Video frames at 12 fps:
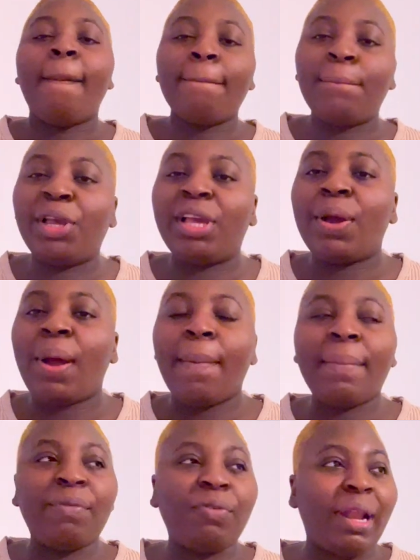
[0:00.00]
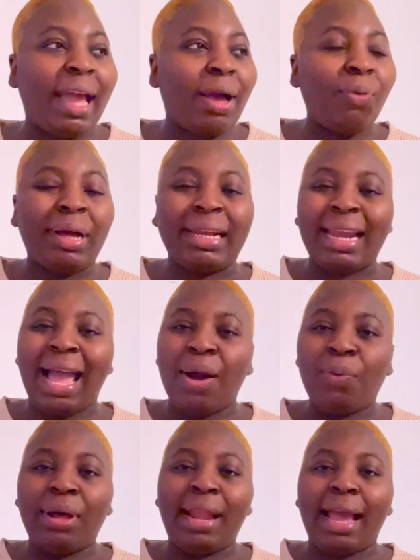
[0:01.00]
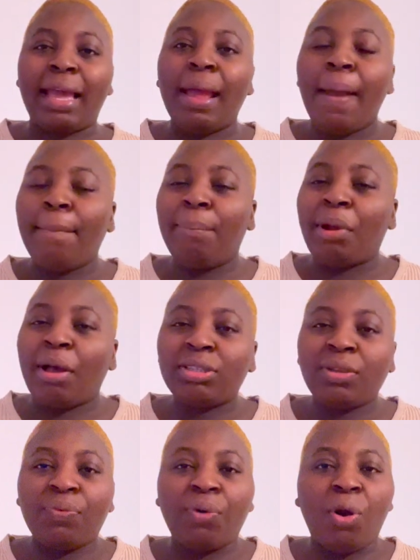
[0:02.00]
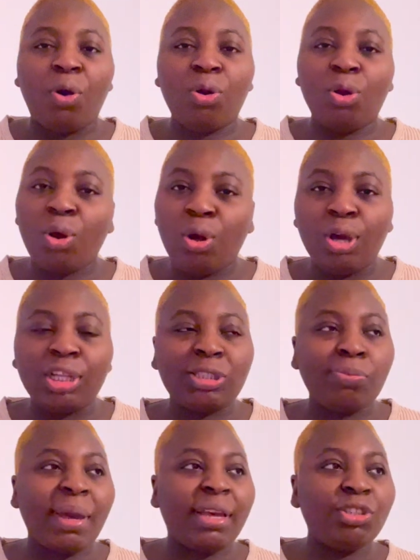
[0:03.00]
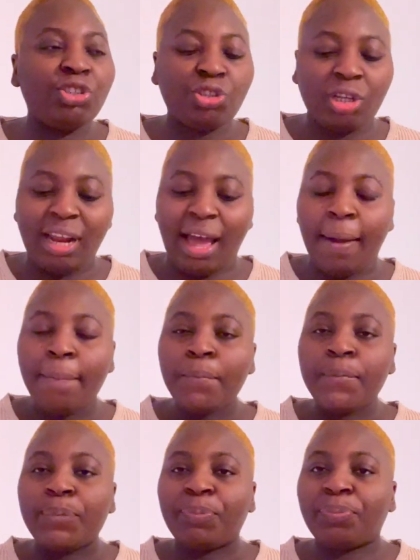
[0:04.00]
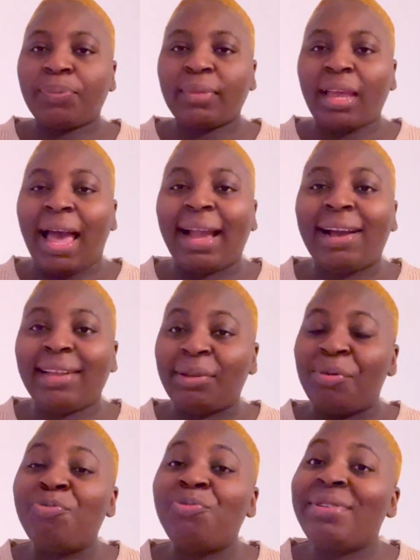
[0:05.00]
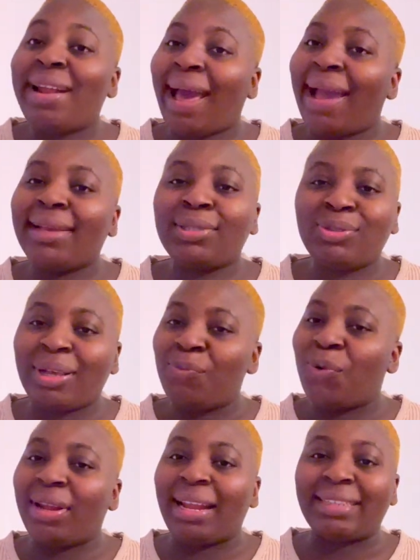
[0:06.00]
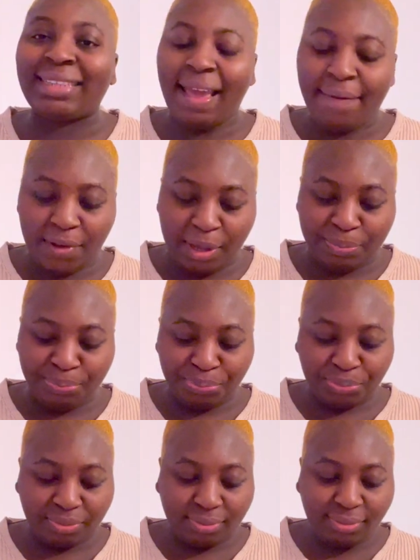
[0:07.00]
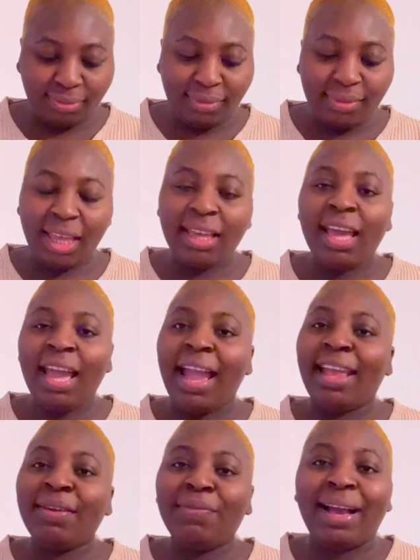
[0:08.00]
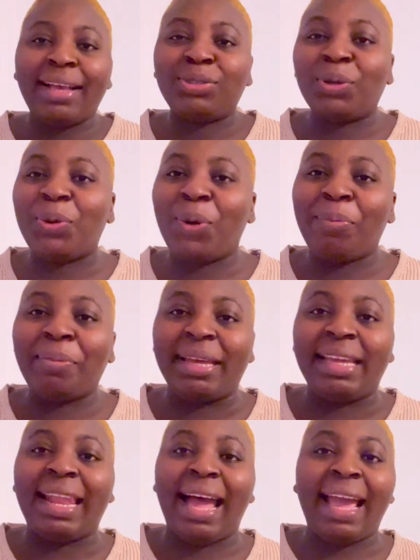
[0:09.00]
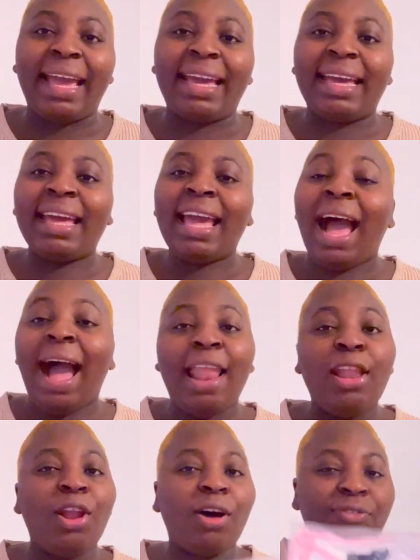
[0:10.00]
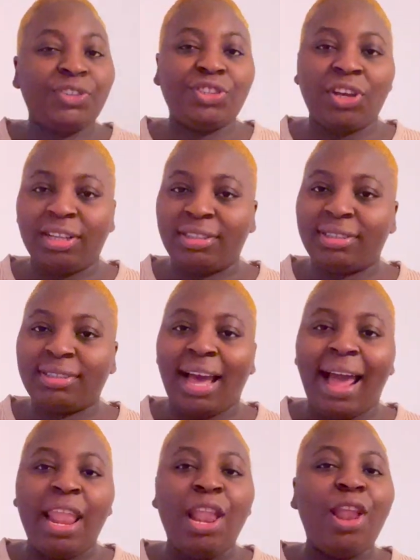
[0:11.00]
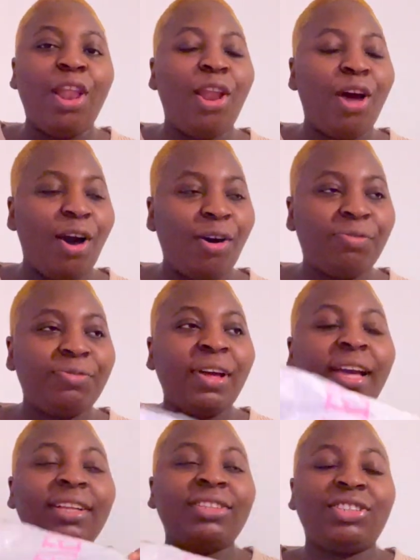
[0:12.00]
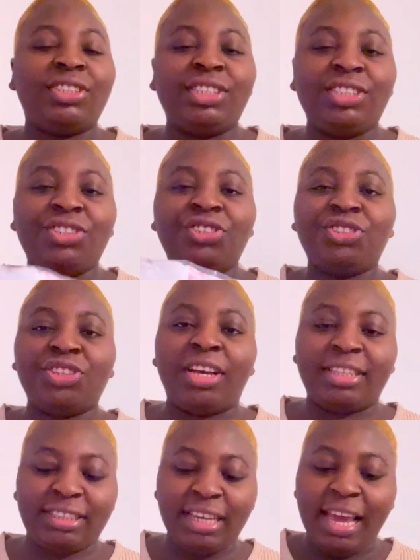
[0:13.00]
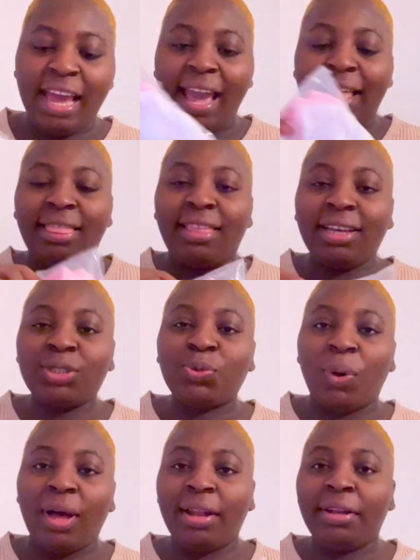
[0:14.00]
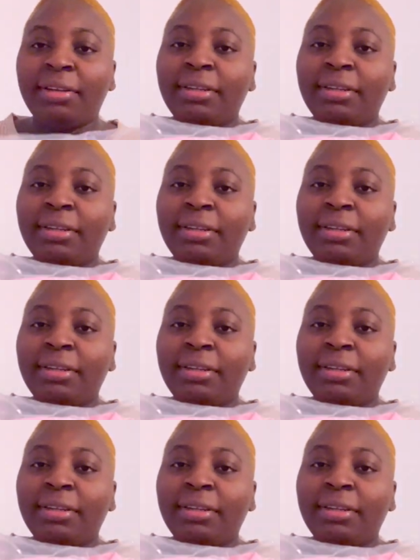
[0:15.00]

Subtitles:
but you get what I mean, for like an hour, like browsing for clothes, making sure that I got the nice one as ever. And if you guys don't know me, like, I love shirts. I love t-shirts. And this one,